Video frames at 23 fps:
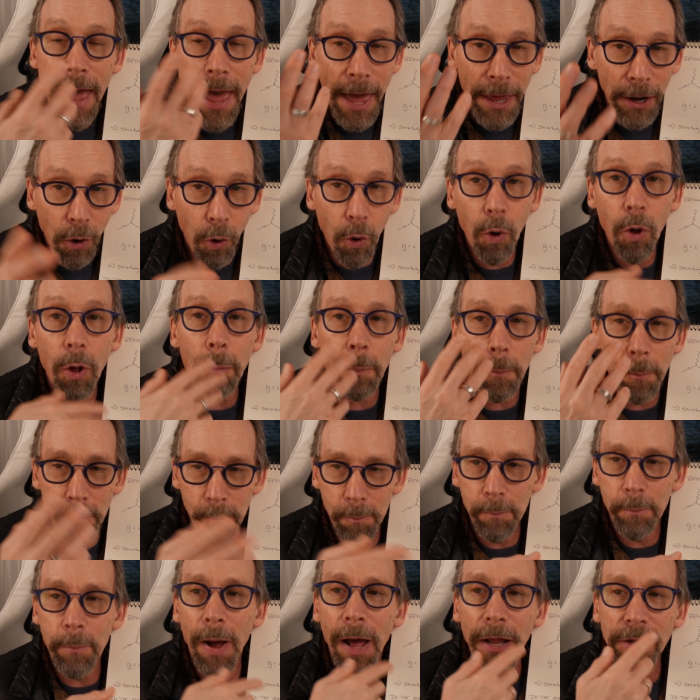and a whole
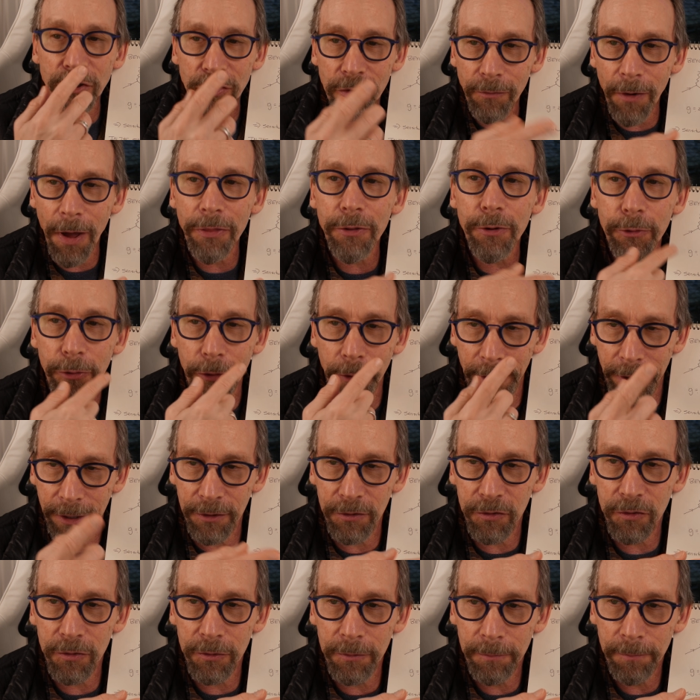bunch of other
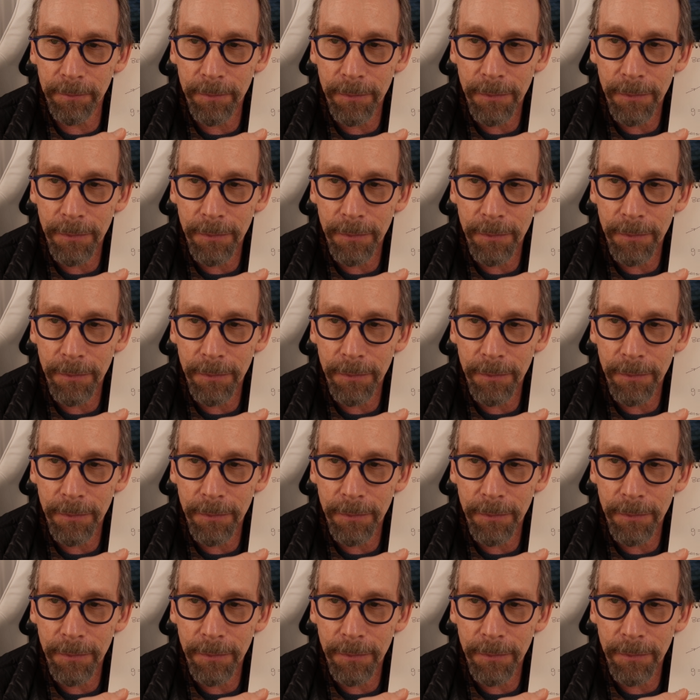things.